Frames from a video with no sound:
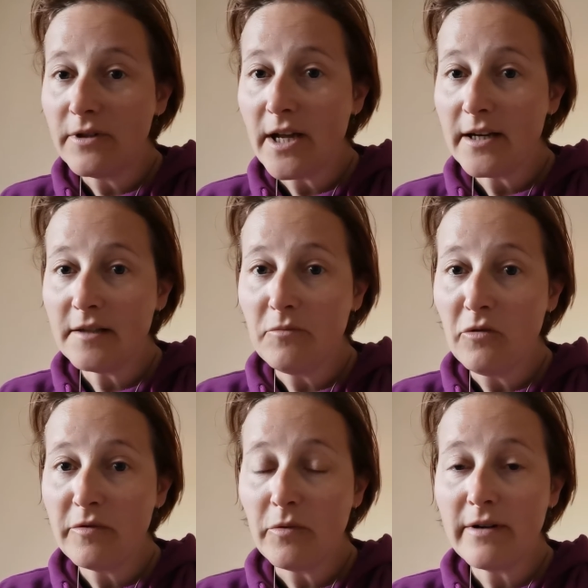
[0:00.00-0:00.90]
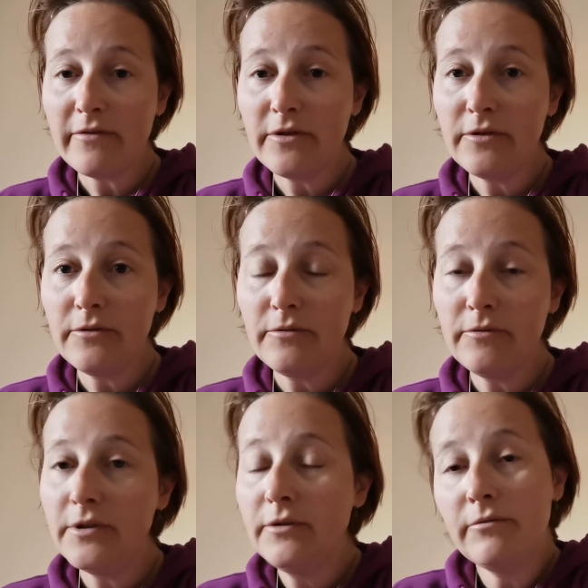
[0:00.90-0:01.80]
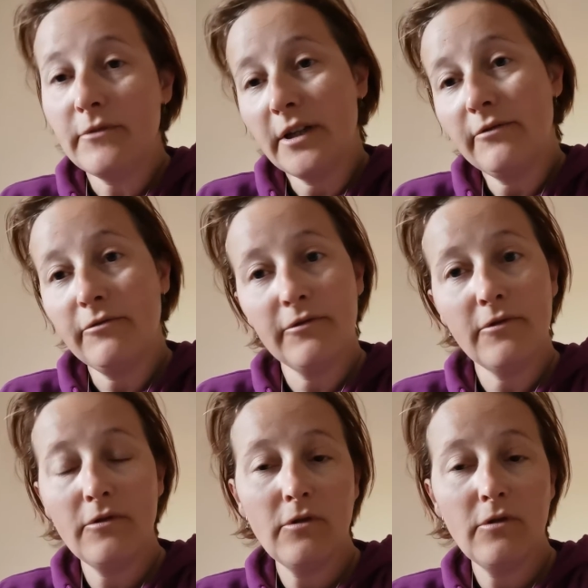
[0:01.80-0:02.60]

going on at the moment, whatever you, you kind of